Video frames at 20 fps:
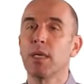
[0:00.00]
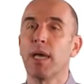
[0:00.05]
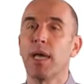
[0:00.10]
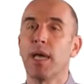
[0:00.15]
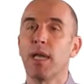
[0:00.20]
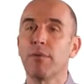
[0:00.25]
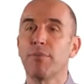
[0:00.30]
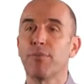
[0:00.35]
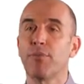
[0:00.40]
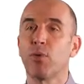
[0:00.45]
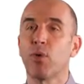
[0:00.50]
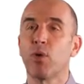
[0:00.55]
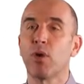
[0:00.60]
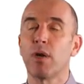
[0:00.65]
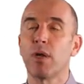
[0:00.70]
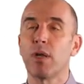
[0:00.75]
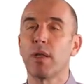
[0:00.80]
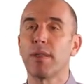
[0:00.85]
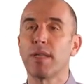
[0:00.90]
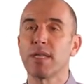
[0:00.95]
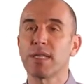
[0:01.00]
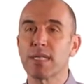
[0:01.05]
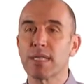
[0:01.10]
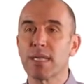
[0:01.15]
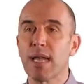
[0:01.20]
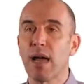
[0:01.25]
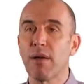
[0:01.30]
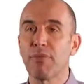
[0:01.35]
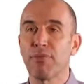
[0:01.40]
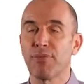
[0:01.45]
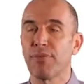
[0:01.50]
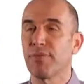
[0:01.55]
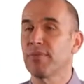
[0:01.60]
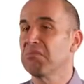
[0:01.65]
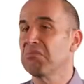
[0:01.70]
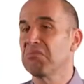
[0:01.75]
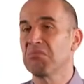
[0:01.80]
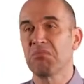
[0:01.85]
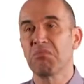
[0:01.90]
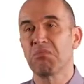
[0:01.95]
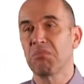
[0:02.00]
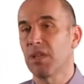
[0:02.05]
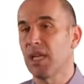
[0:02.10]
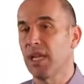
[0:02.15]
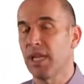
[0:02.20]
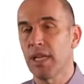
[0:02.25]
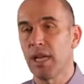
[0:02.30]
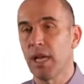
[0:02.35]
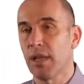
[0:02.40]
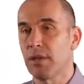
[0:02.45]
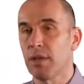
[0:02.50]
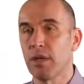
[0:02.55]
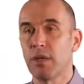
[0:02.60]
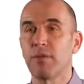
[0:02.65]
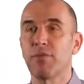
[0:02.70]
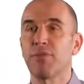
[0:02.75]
and for the staff, another